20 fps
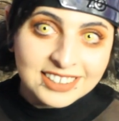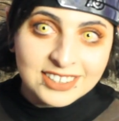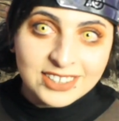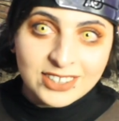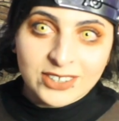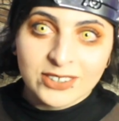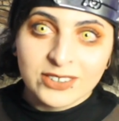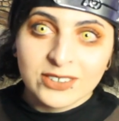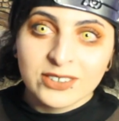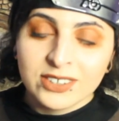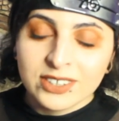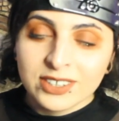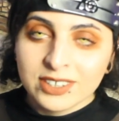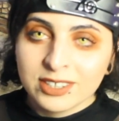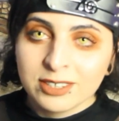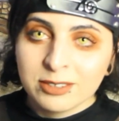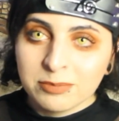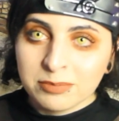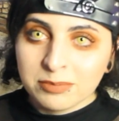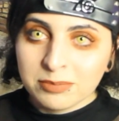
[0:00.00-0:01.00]
So
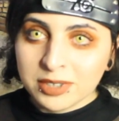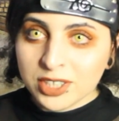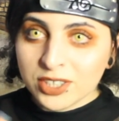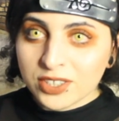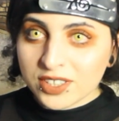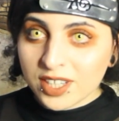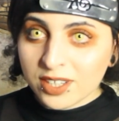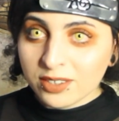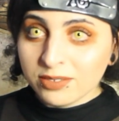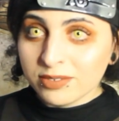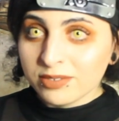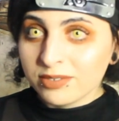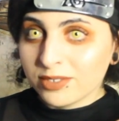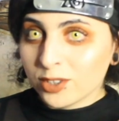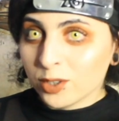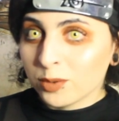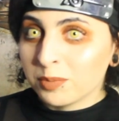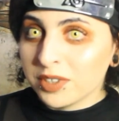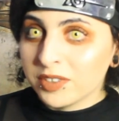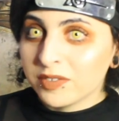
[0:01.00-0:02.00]
be yourself.
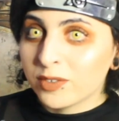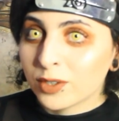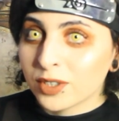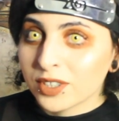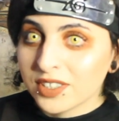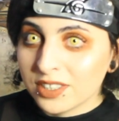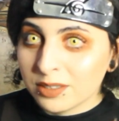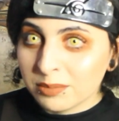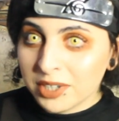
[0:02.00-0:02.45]
Don't be forced